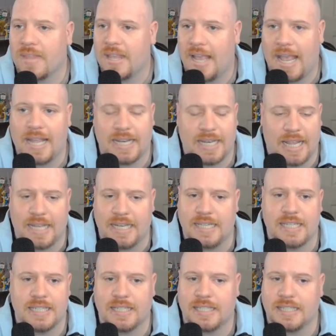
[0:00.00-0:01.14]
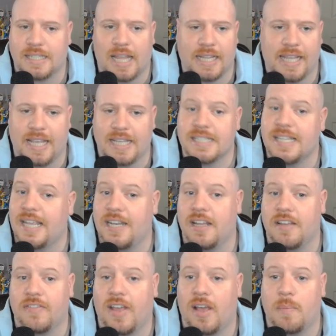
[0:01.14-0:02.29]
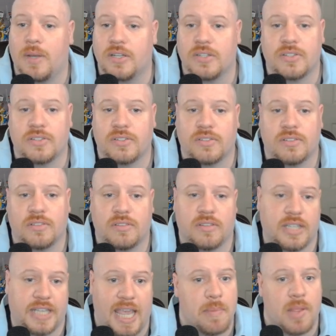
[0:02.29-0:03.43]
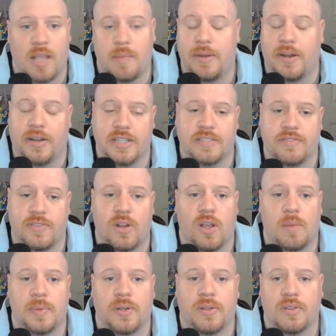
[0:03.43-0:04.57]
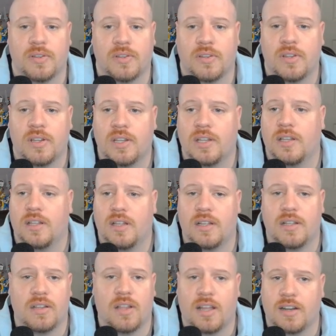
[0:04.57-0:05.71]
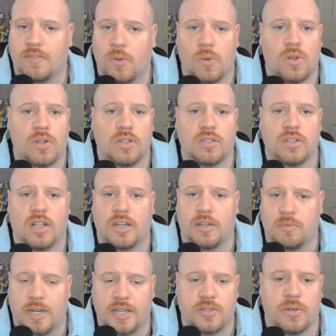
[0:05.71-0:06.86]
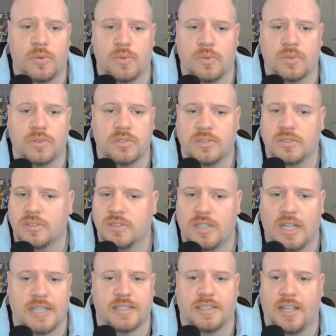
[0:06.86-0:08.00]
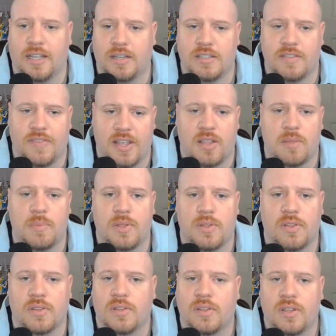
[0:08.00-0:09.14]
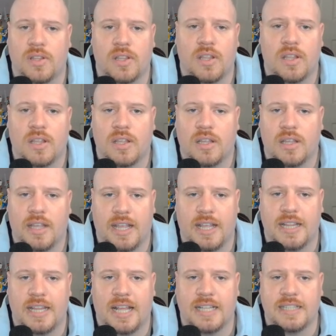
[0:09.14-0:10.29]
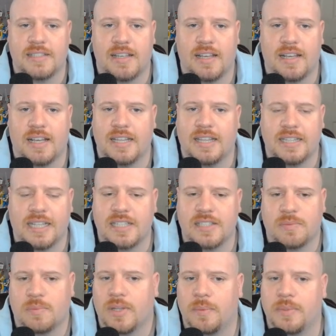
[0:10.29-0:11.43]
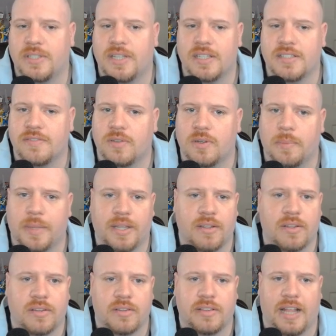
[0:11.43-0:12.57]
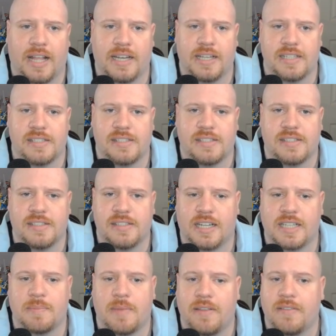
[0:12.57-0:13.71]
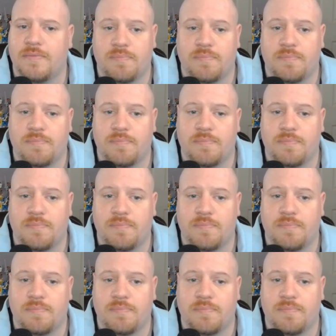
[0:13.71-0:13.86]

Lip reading: I can't say enough how much the game library is phenomenal. A lot of old, a lot of retro classic titles available. And that I think that's really what does it for me. That is my